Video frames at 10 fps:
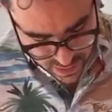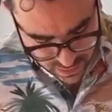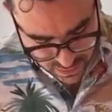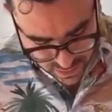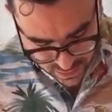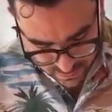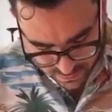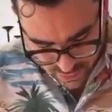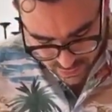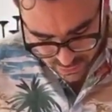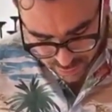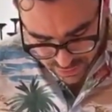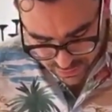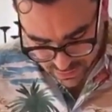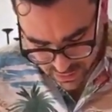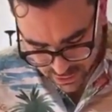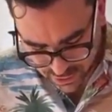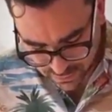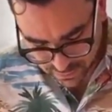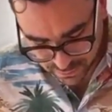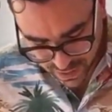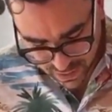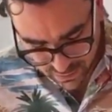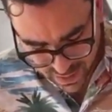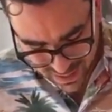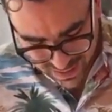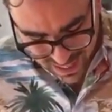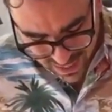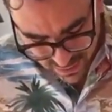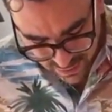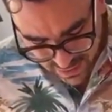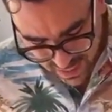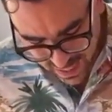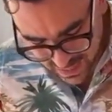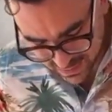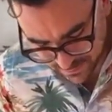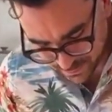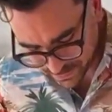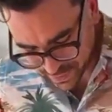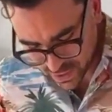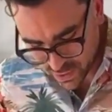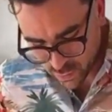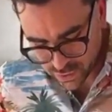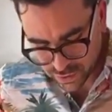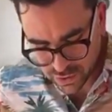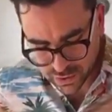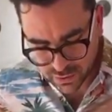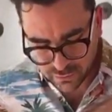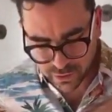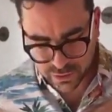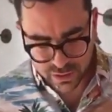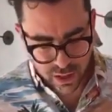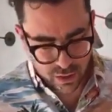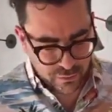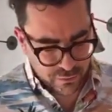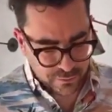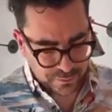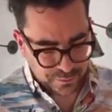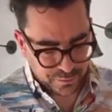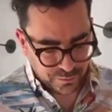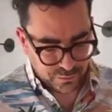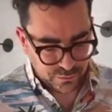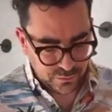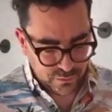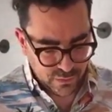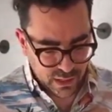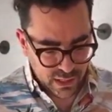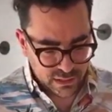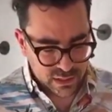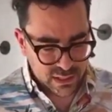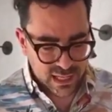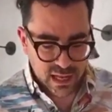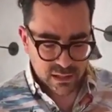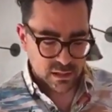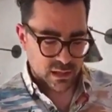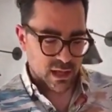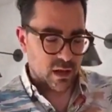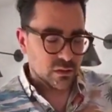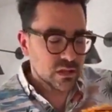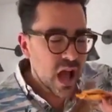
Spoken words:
I'm good with presentation, but at the end of the day, when you're cooking for yourself, it's the taste that counts.